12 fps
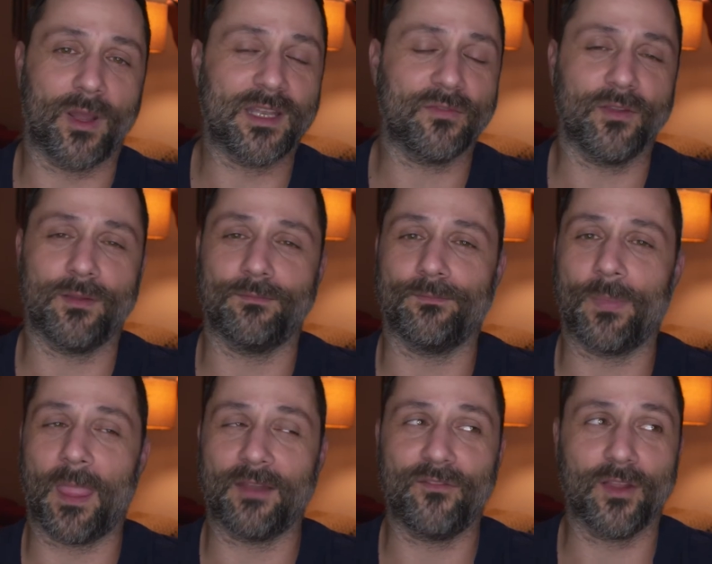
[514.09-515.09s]
I definitely
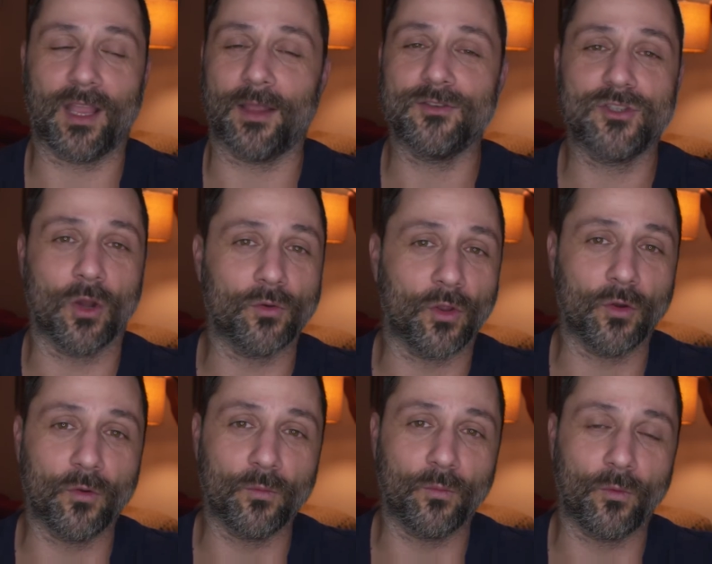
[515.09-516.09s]
I feel like I don't know
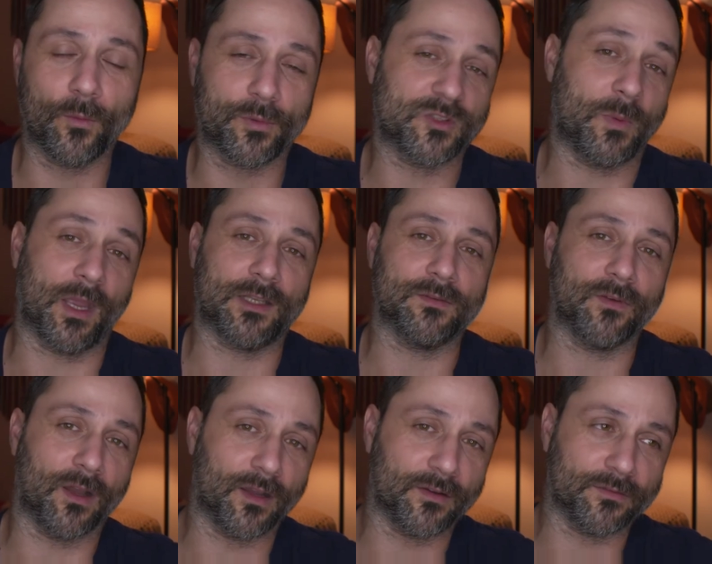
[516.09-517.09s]
who the perspective
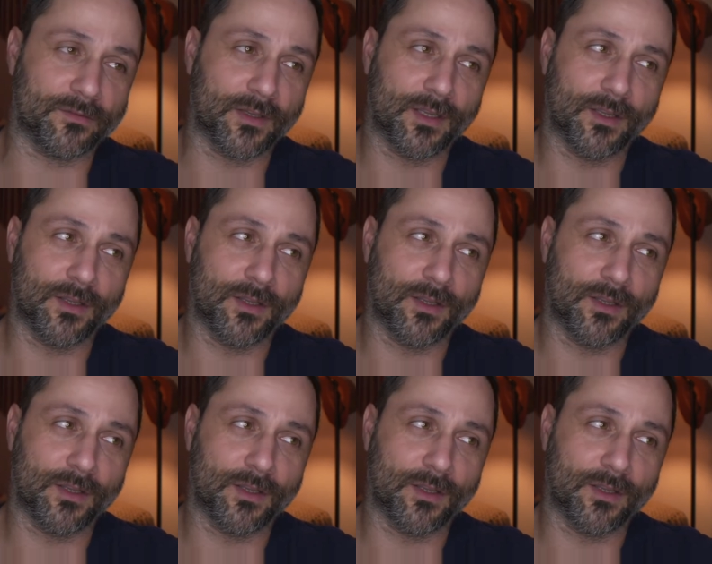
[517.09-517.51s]
of